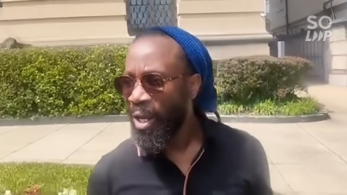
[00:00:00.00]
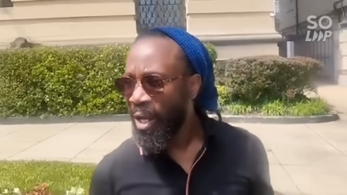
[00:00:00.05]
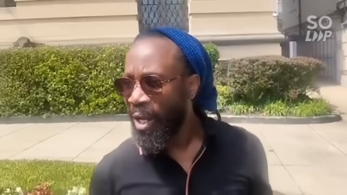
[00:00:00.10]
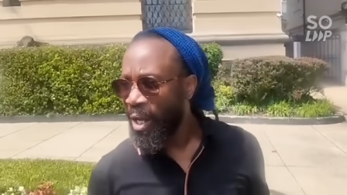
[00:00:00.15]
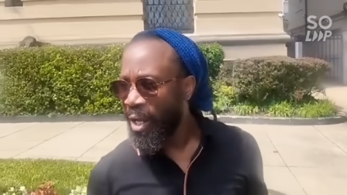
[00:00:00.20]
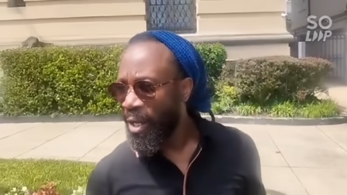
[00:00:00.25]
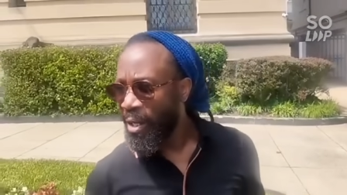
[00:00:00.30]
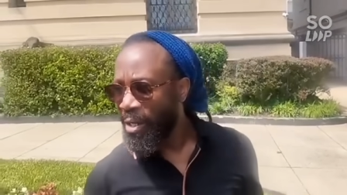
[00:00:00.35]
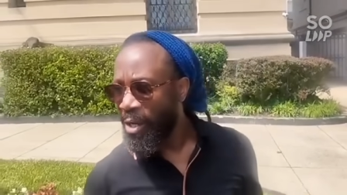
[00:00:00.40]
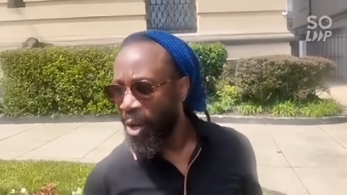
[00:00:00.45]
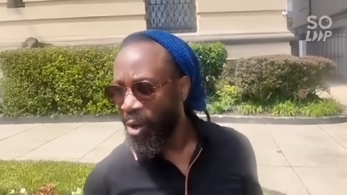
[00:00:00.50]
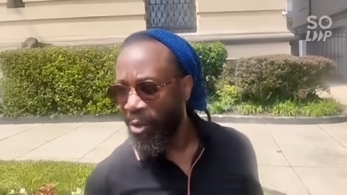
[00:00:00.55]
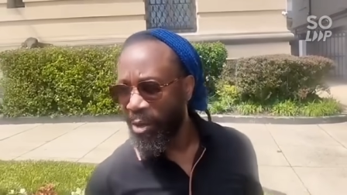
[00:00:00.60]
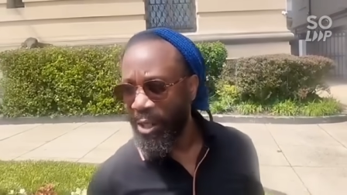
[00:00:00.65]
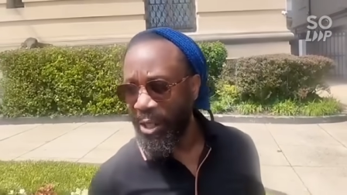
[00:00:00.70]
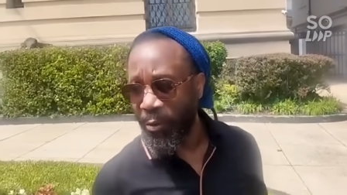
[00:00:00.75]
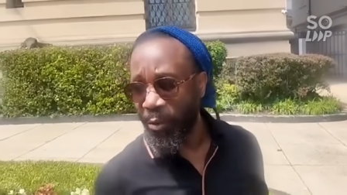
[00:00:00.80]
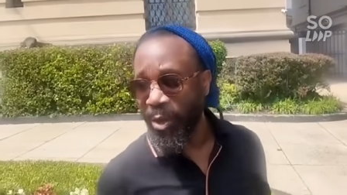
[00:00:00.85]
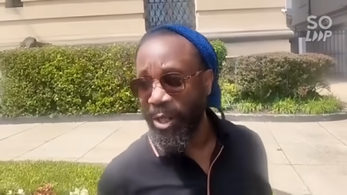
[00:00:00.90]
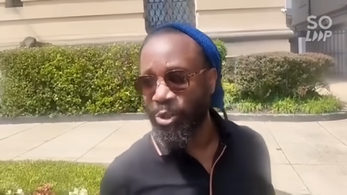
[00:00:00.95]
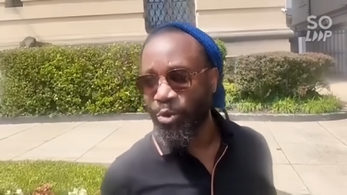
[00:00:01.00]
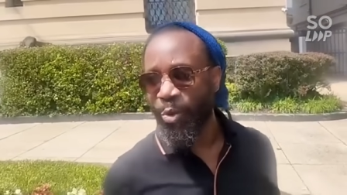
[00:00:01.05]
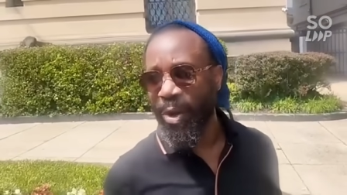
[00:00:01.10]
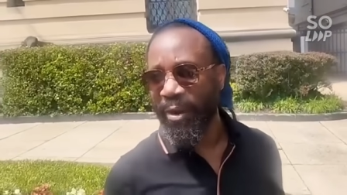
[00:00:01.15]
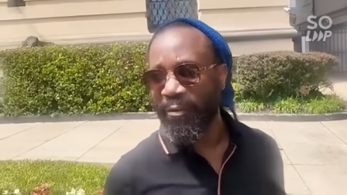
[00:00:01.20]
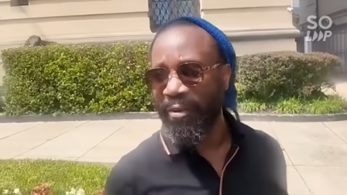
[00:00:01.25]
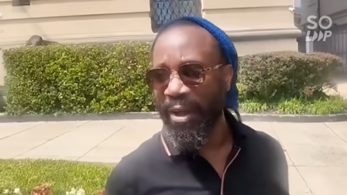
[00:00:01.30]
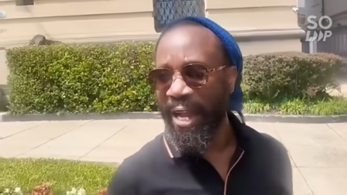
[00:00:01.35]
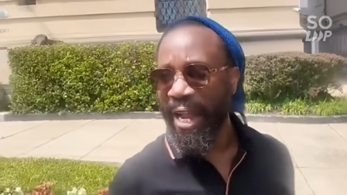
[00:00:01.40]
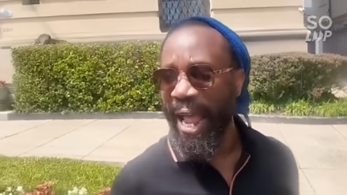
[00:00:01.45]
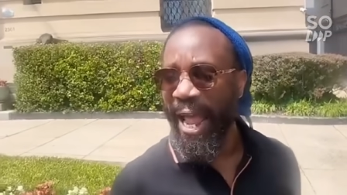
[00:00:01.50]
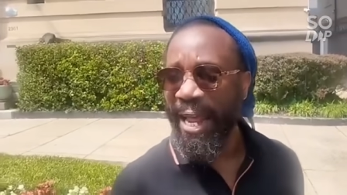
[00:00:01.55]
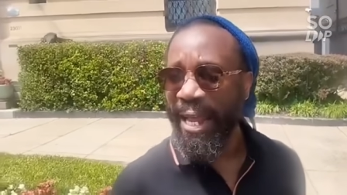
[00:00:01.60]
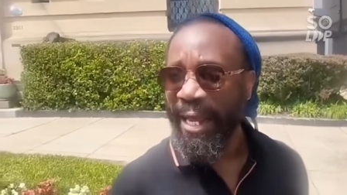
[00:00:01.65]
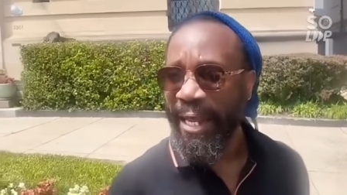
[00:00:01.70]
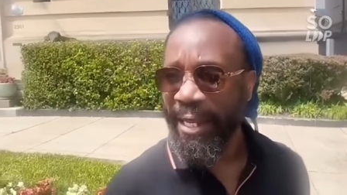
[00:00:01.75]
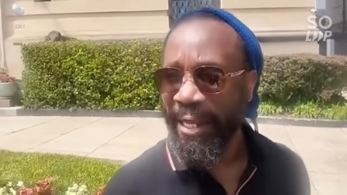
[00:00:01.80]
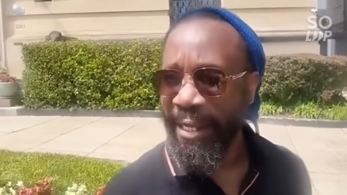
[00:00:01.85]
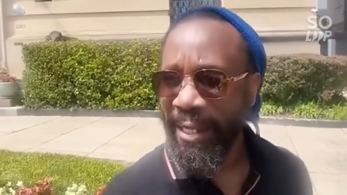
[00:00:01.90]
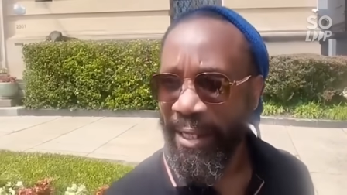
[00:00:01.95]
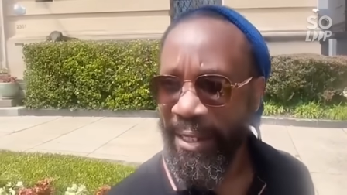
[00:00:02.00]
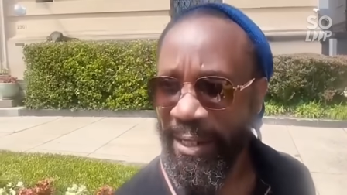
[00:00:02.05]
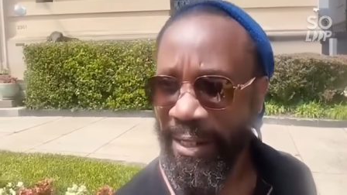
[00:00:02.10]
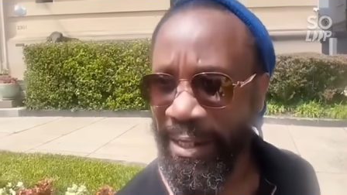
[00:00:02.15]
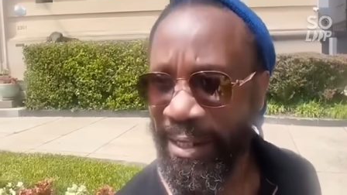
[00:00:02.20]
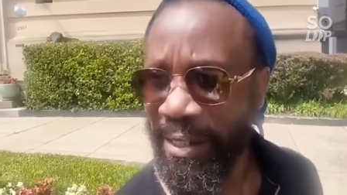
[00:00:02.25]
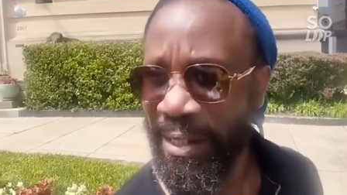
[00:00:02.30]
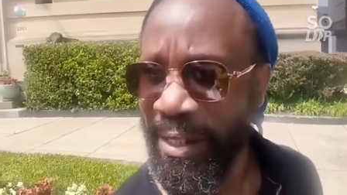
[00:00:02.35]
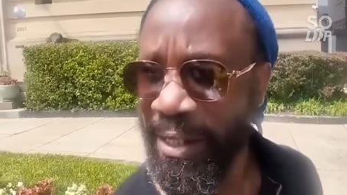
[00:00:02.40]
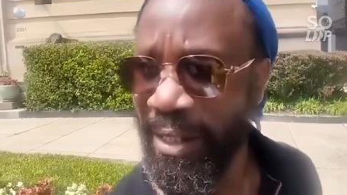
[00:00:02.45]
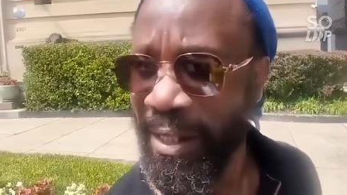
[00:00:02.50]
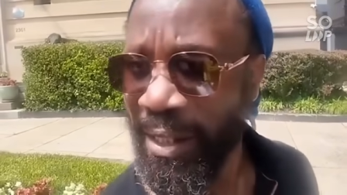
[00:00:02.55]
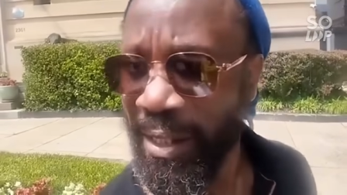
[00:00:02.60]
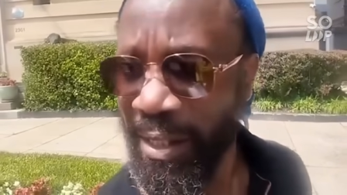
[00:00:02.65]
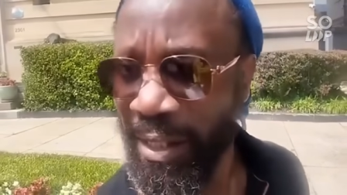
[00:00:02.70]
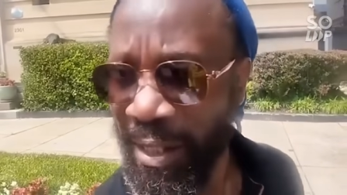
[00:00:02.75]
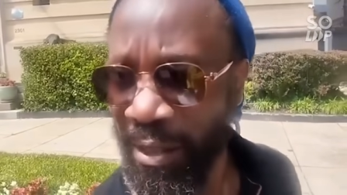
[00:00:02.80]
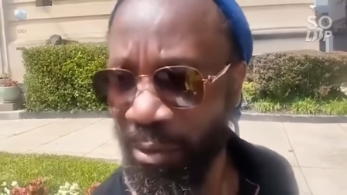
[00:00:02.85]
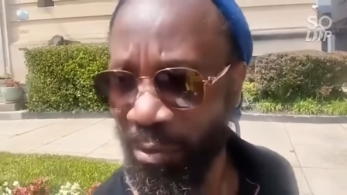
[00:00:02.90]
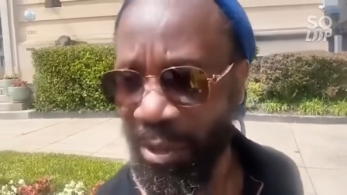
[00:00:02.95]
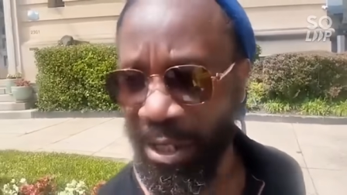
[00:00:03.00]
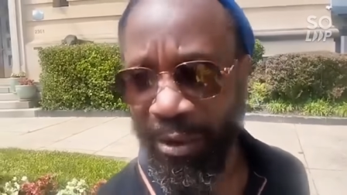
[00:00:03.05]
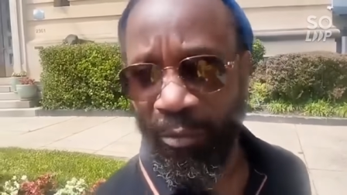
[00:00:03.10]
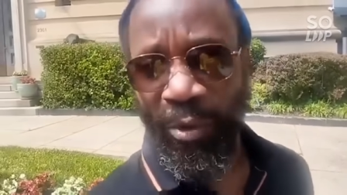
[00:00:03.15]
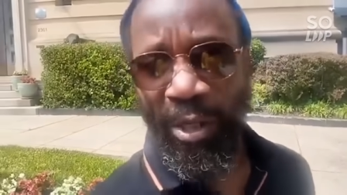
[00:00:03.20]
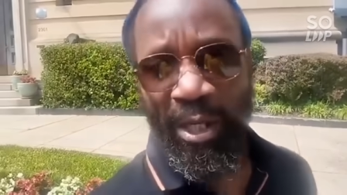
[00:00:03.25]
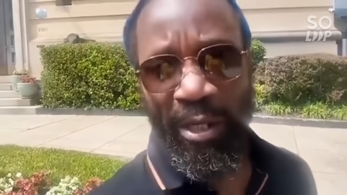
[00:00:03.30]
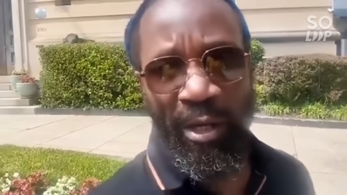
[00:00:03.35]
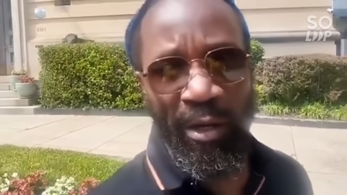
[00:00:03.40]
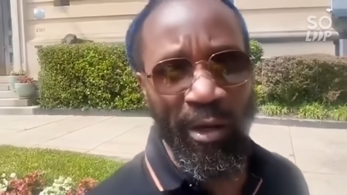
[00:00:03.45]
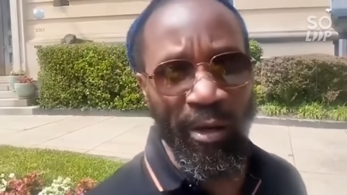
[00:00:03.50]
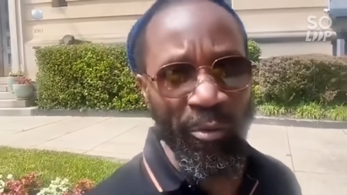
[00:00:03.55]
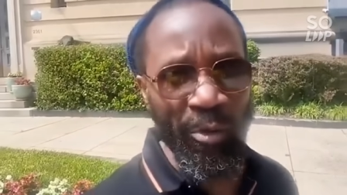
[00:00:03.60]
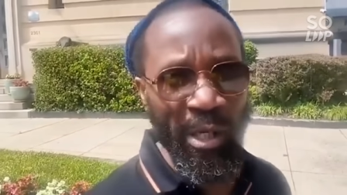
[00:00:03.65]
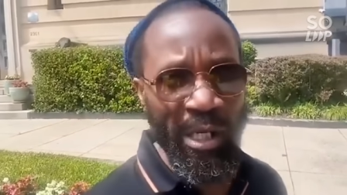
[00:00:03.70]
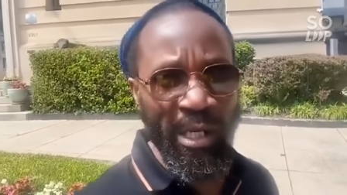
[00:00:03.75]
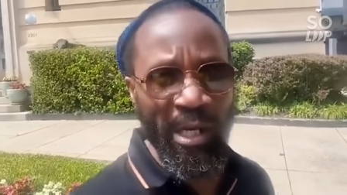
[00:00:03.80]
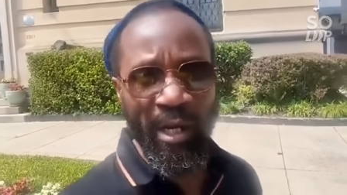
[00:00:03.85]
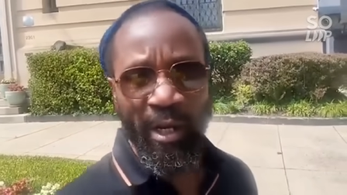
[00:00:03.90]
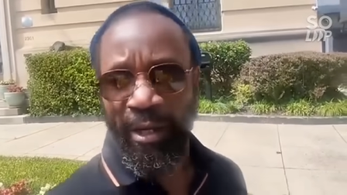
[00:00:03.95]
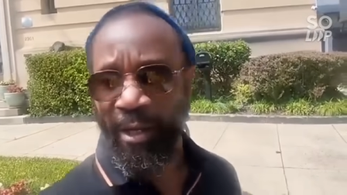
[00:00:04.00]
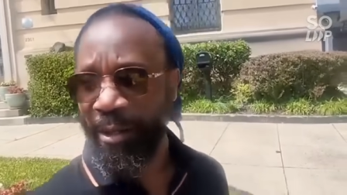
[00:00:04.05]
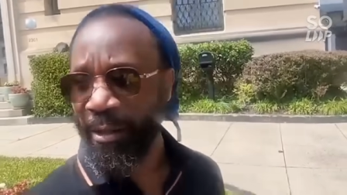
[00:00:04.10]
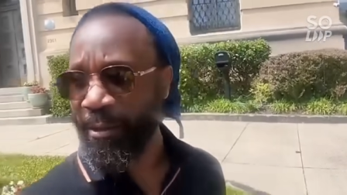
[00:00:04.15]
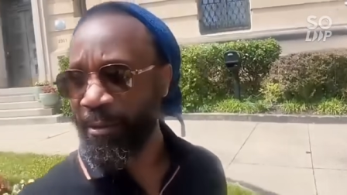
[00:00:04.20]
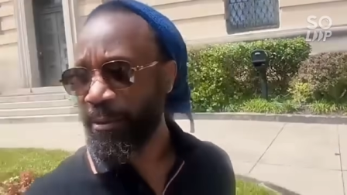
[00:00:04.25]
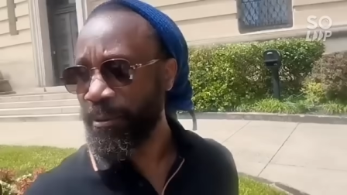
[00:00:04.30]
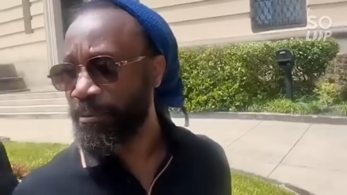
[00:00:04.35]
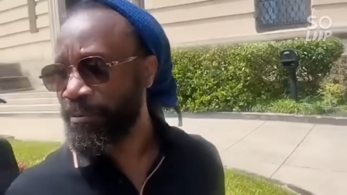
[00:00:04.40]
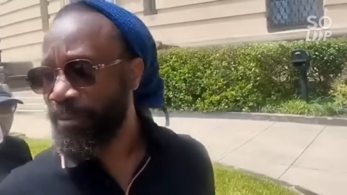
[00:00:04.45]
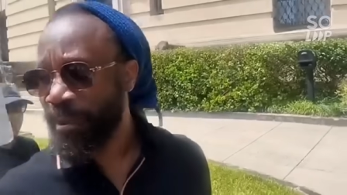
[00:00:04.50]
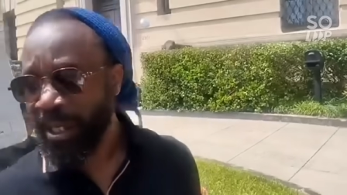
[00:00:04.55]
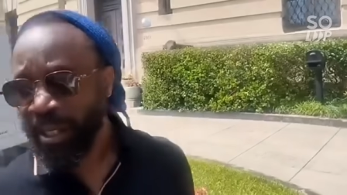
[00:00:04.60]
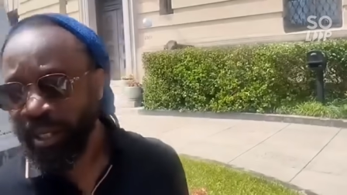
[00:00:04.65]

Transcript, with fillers: It's a bad thing. No, you want to invade Haiti? Yeah, yeah, yeah. With with uh, with uh.